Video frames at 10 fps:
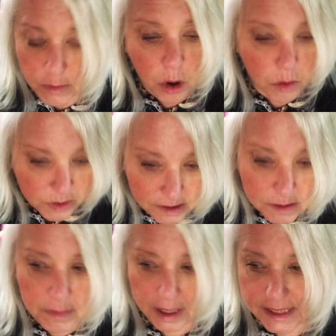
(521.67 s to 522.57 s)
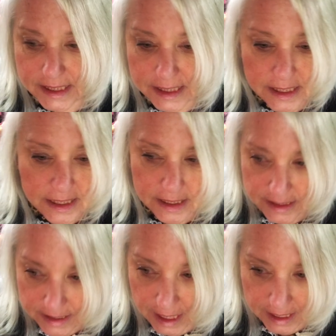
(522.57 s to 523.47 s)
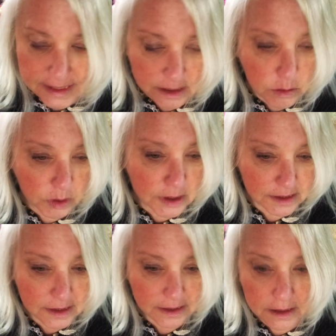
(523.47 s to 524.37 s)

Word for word: home with some medicine, and the idea was